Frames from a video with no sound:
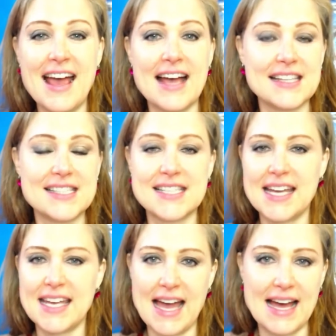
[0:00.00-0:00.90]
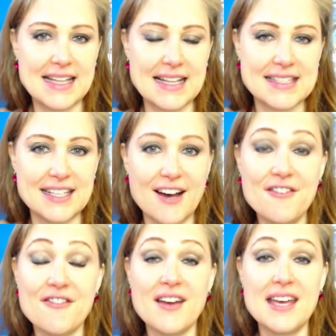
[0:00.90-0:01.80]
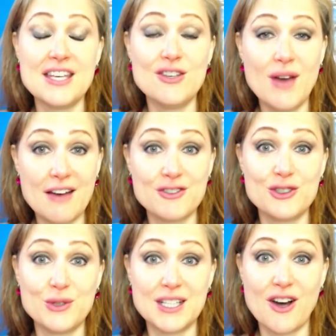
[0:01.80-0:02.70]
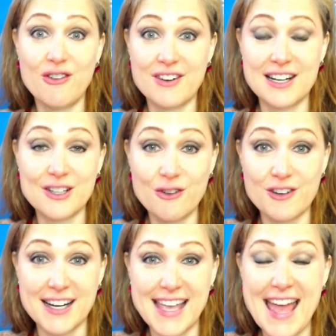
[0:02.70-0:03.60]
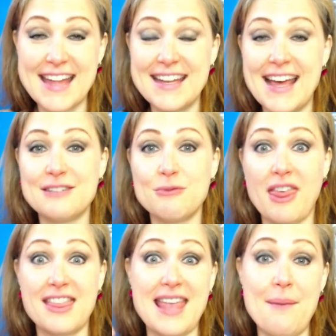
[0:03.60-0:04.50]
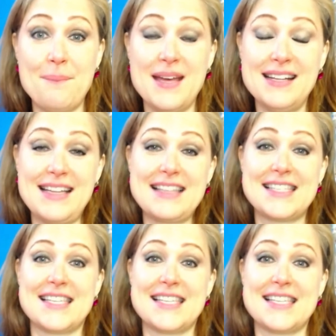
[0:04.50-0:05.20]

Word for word: and say, yeah, that's enough. You have to do it over and over again. And with tapping, that's